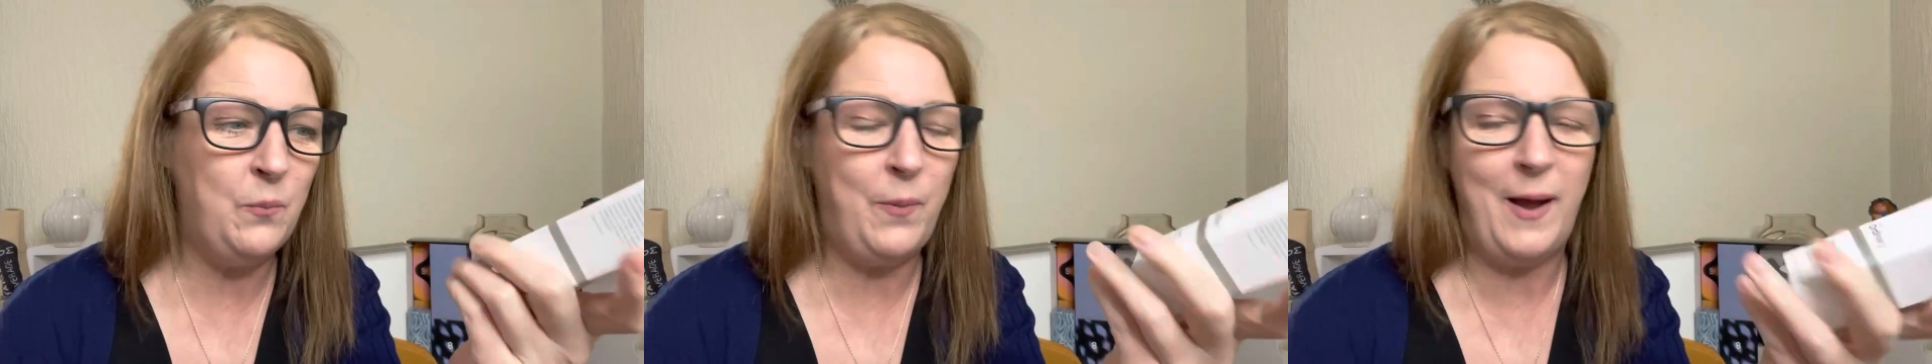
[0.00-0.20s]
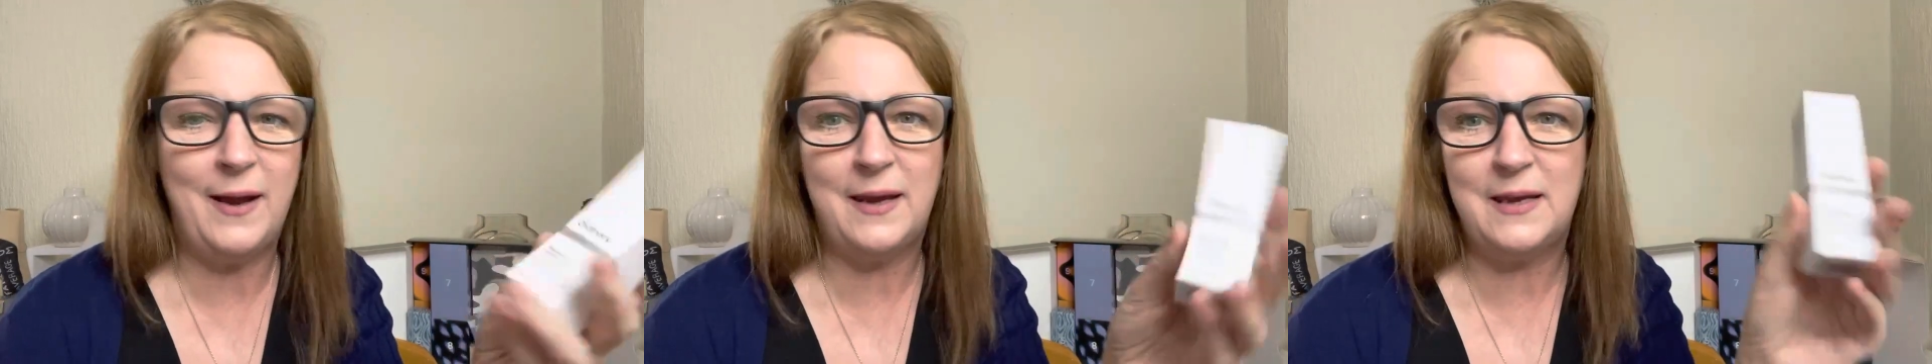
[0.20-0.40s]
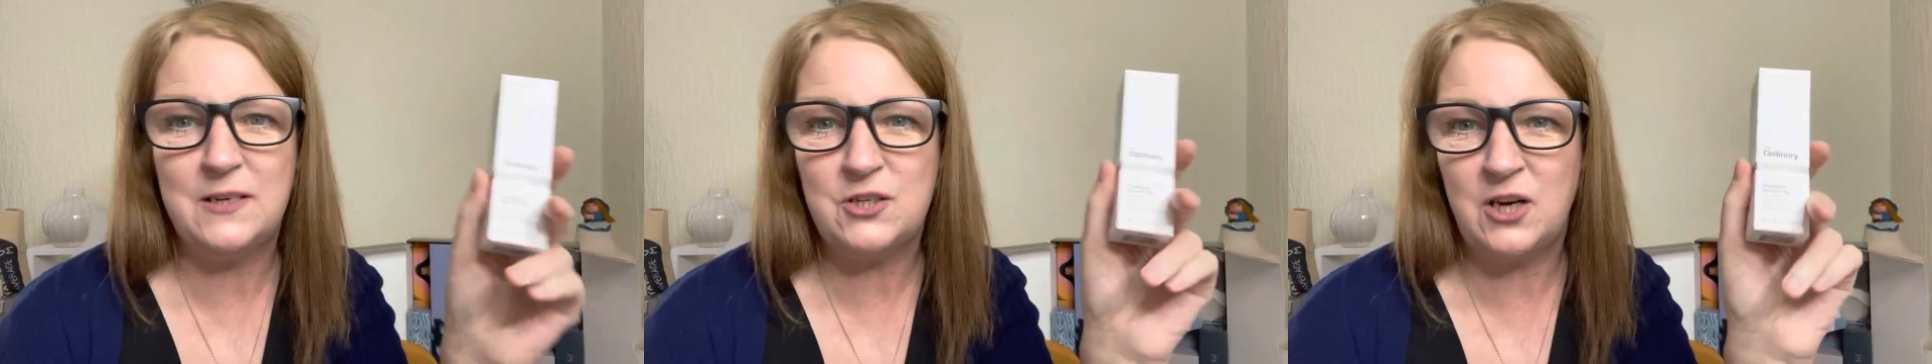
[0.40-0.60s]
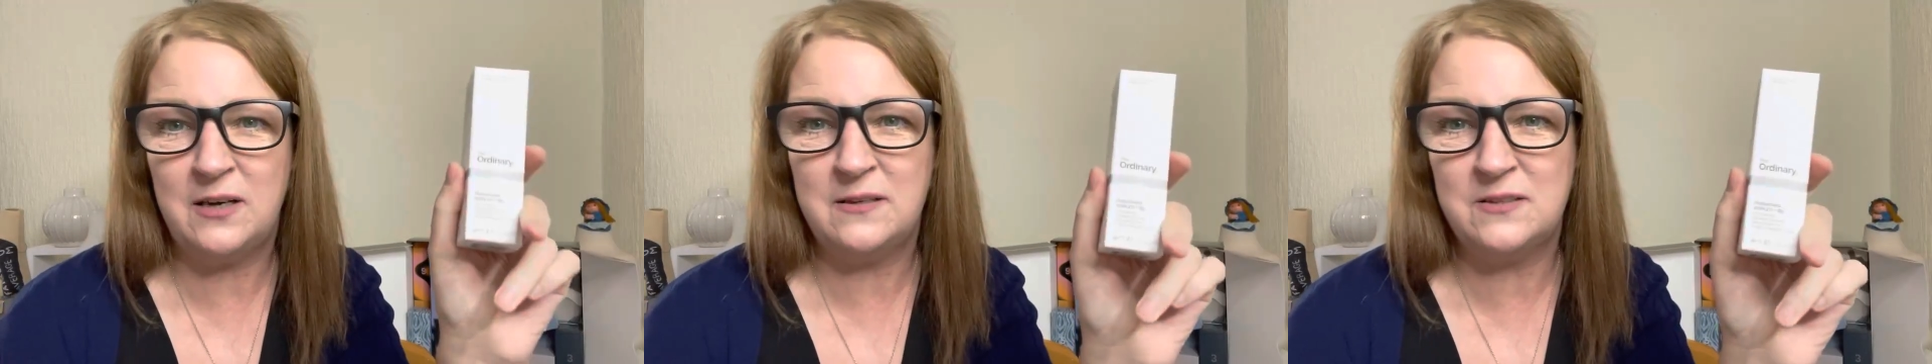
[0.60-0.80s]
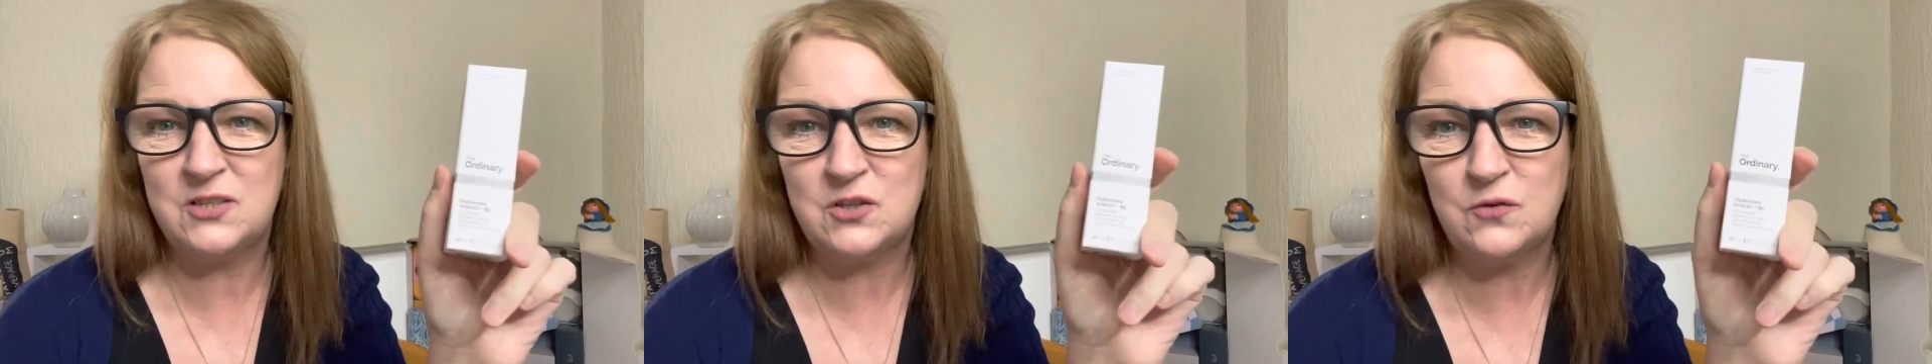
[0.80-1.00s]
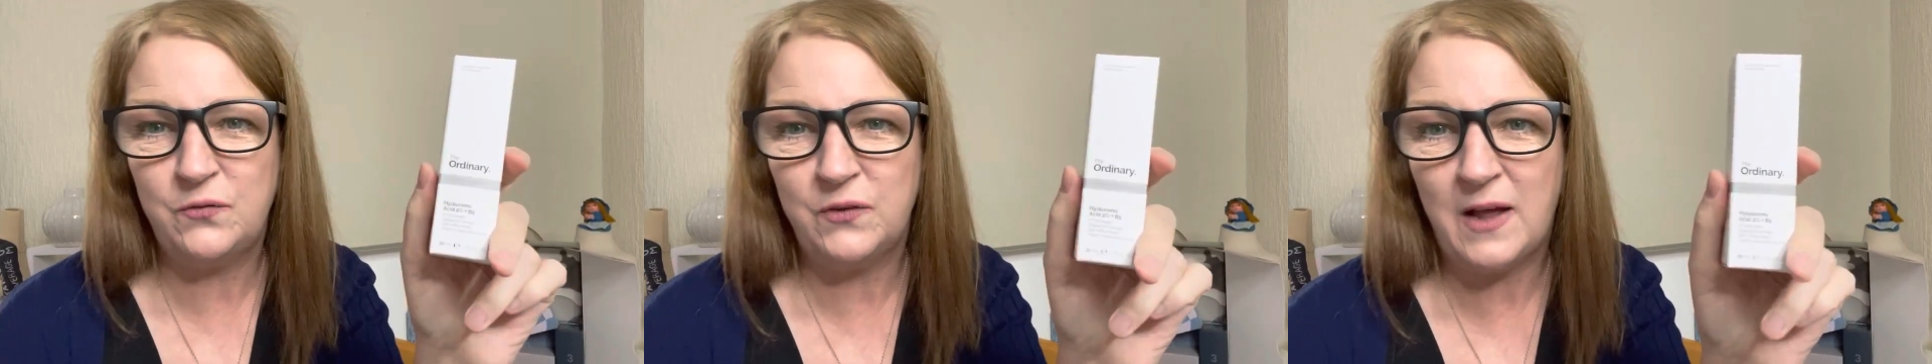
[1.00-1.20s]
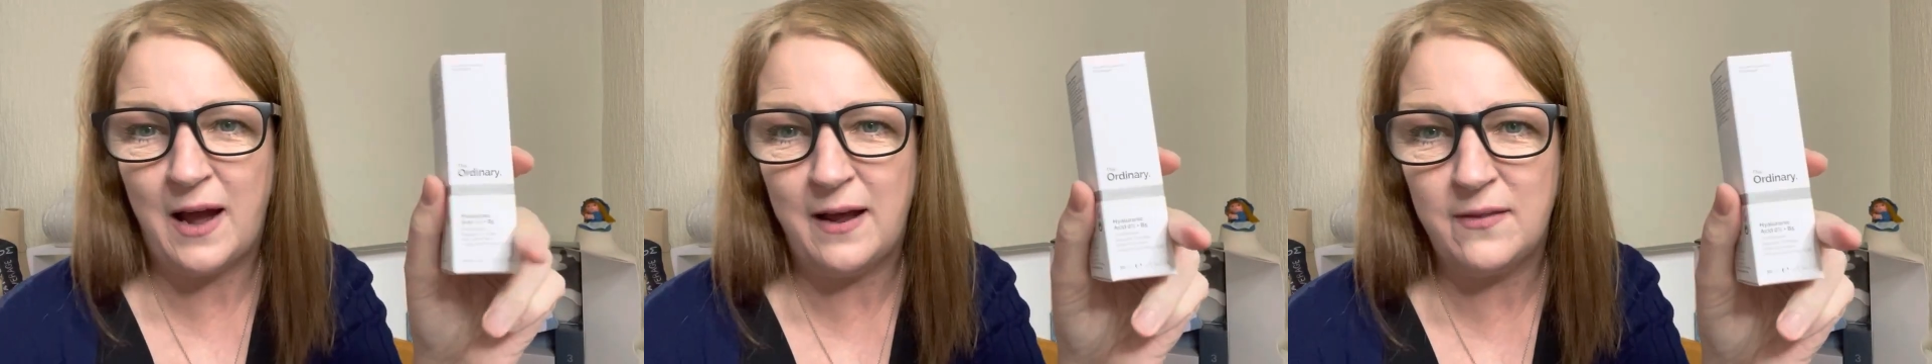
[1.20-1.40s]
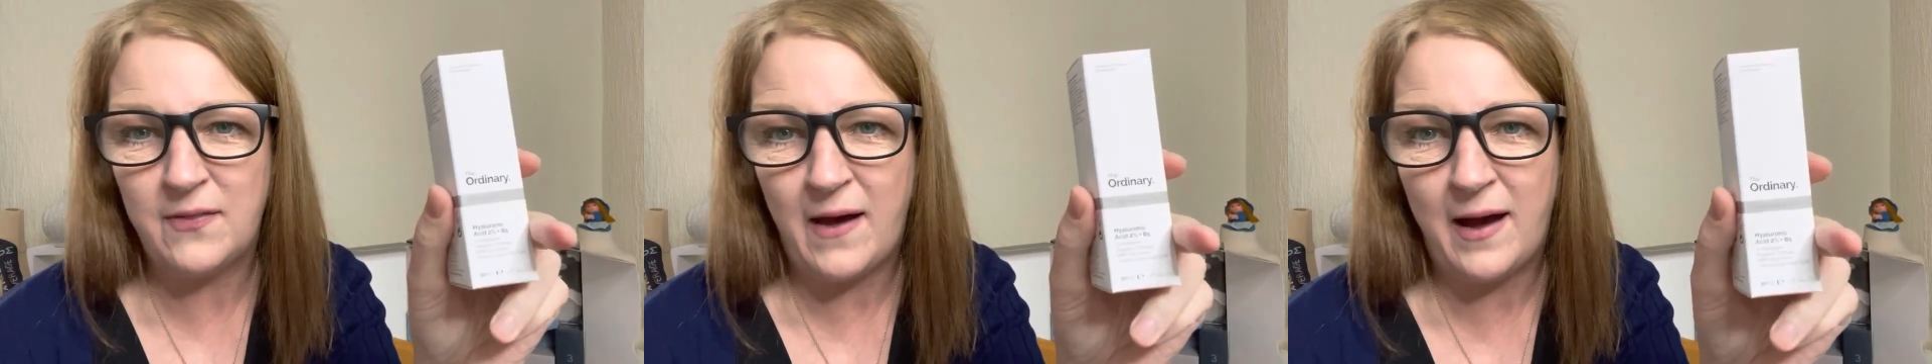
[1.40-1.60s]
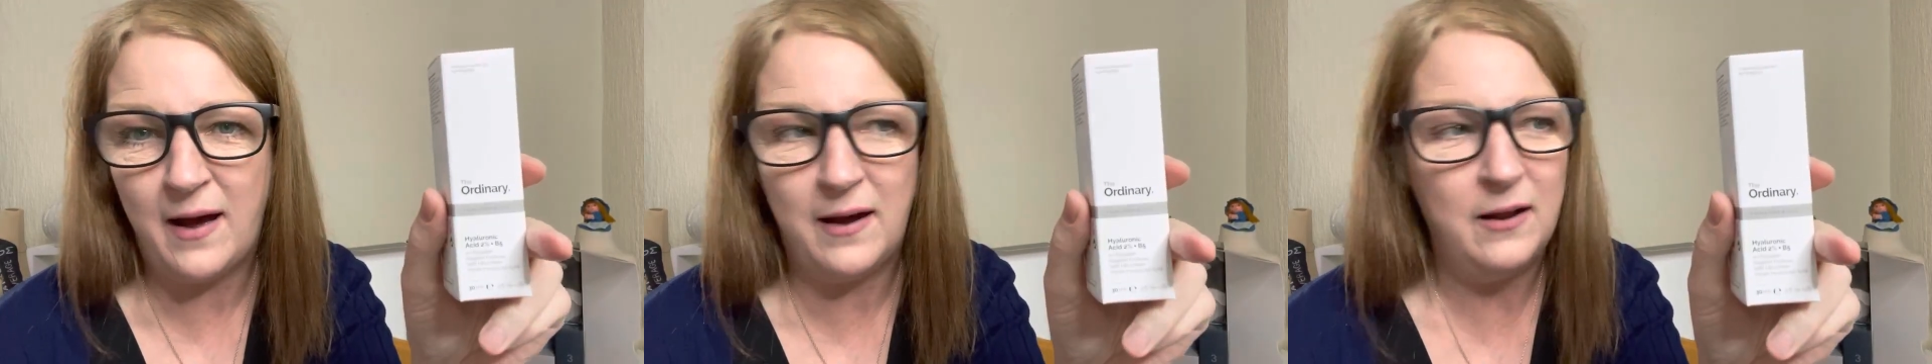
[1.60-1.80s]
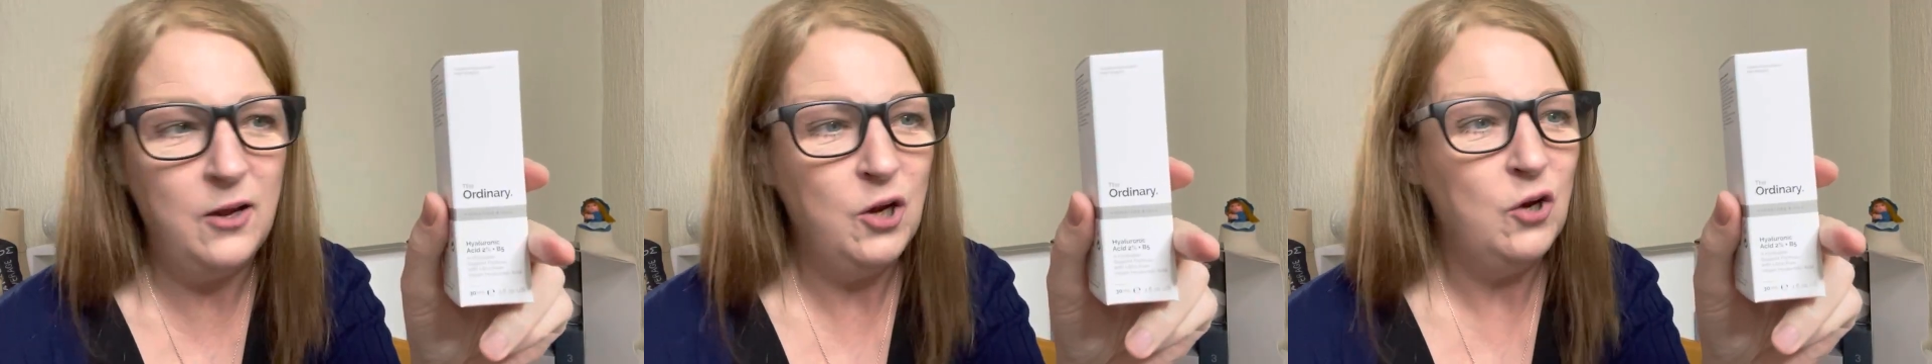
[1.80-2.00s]
packaging and stuff like
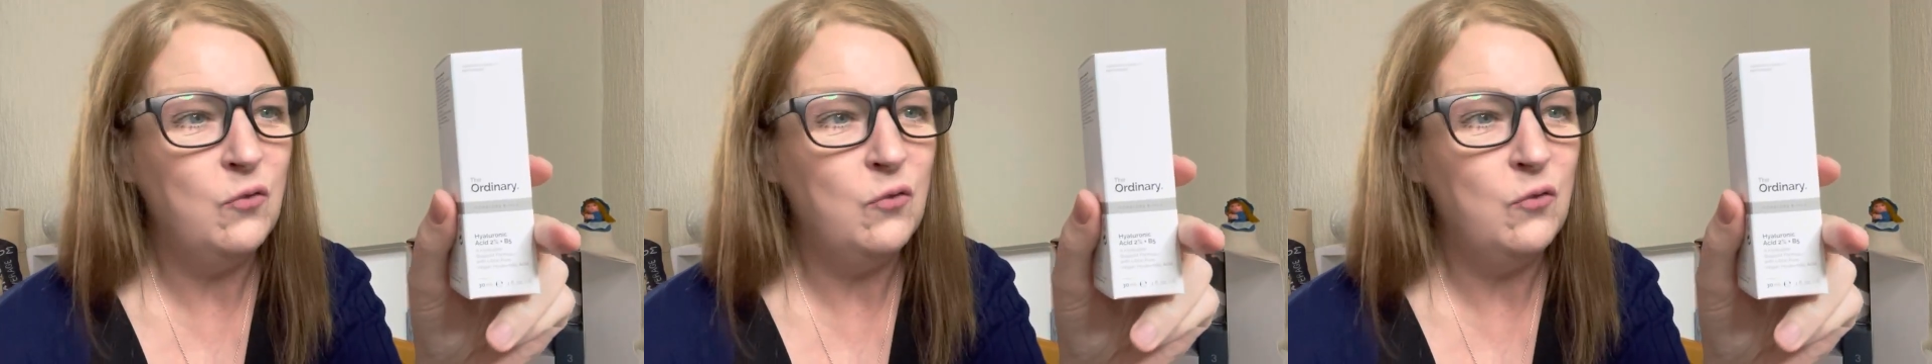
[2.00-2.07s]
that.